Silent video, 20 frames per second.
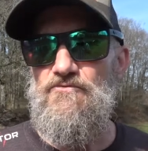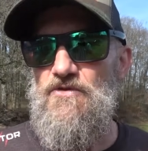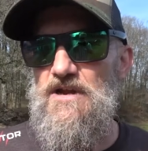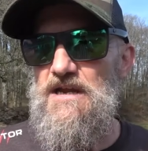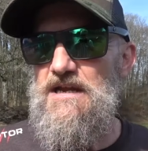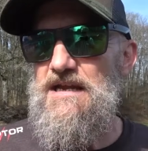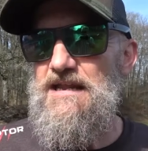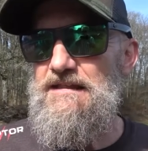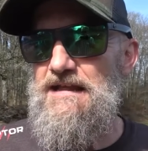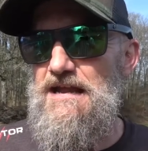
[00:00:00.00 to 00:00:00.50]

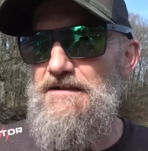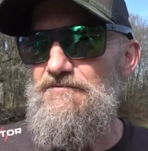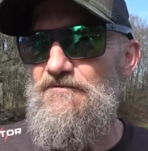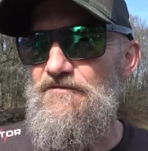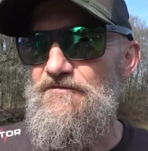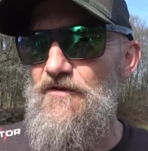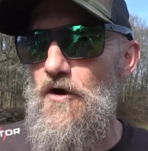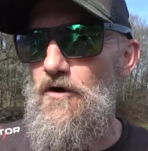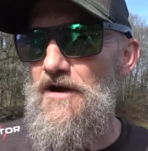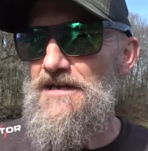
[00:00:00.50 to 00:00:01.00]
really then
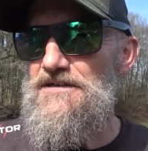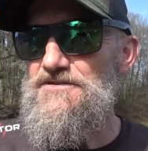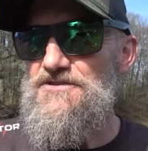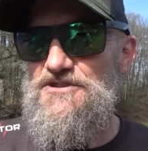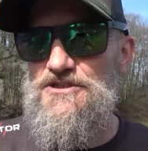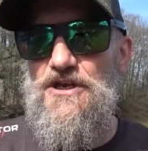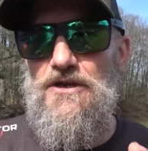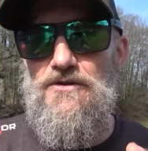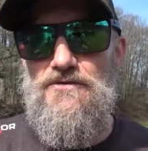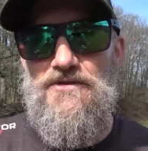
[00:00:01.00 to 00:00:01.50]

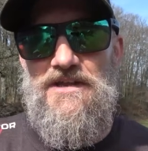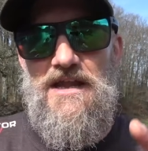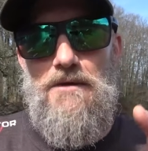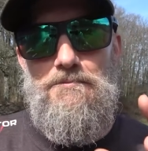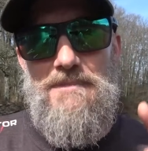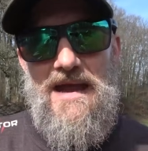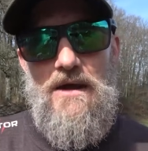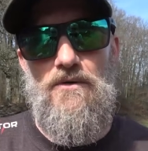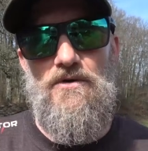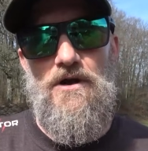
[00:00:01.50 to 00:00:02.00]
fine-tune the
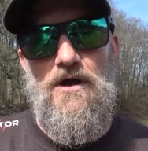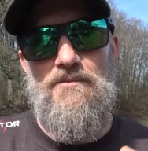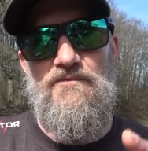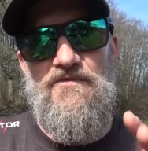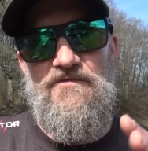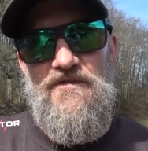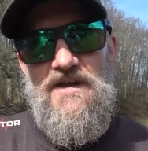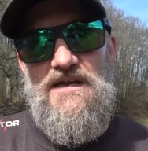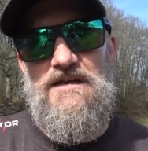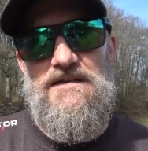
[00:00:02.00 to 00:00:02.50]
amount I'm
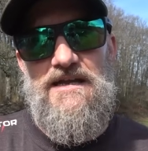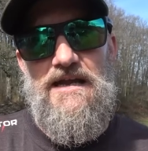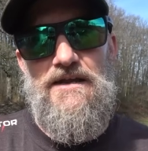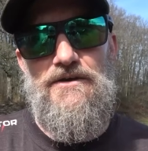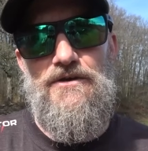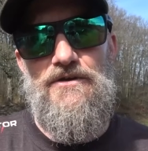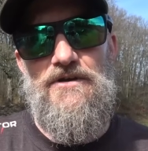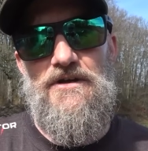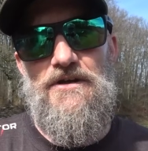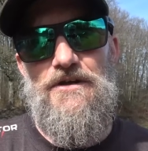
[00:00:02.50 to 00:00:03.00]

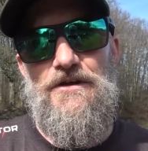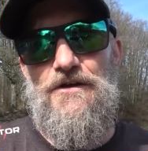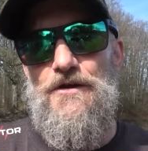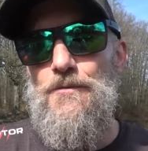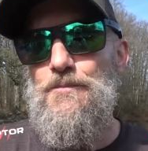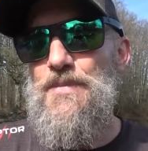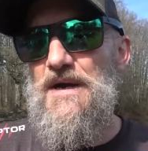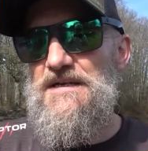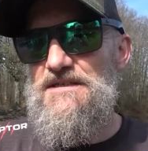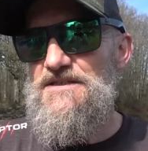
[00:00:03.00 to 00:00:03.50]
feeding
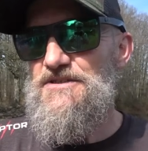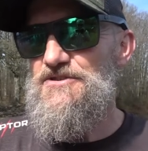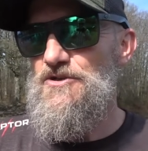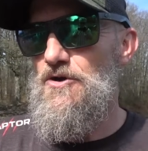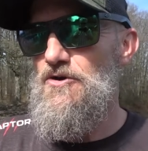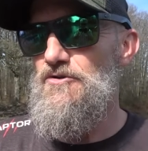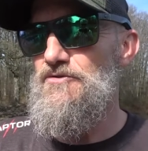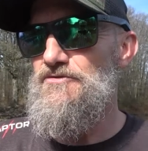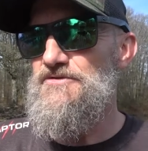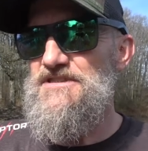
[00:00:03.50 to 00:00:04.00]
based
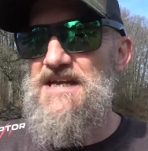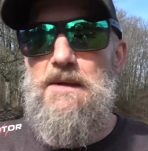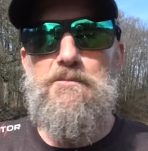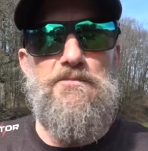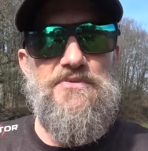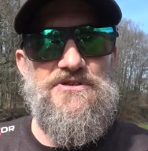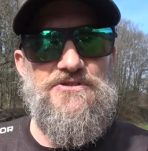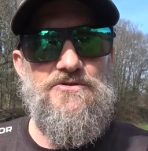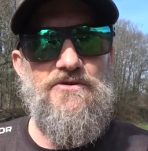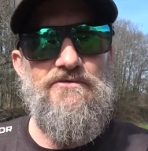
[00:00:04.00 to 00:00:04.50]
on
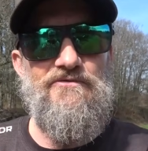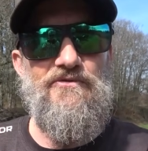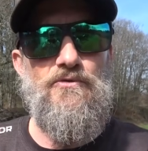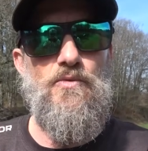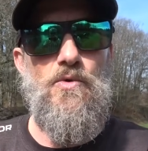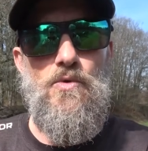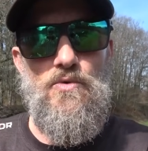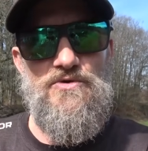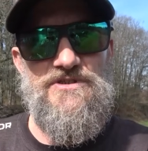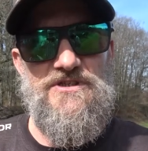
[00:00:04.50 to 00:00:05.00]
temperature of the
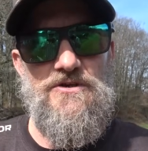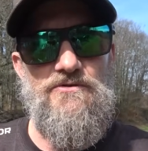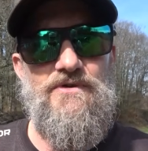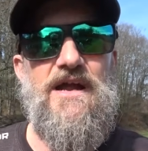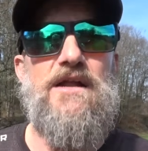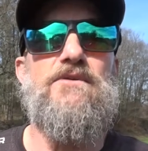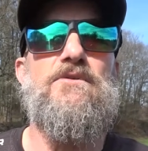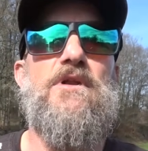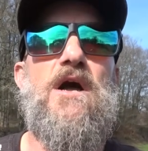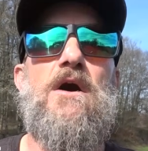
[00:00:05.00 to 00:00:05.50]
water
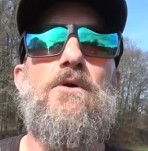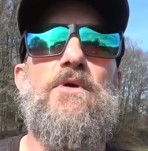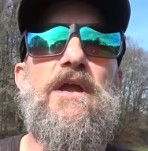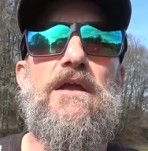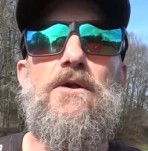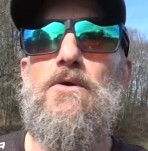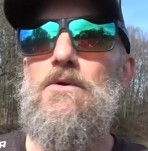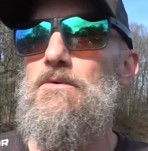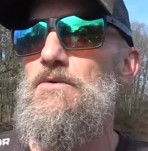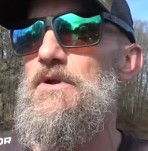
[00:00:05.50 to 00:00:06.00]
and
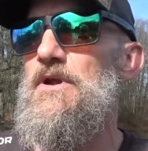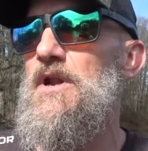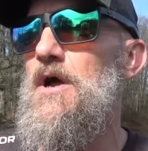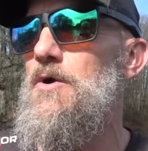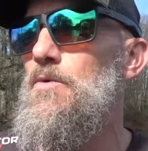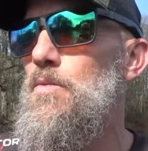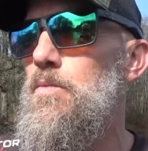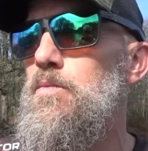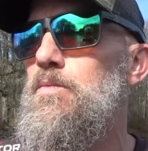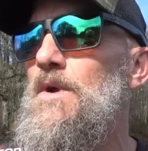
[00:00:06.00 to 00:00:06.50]
knowing, you
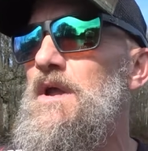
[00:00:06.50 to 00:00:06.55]
know,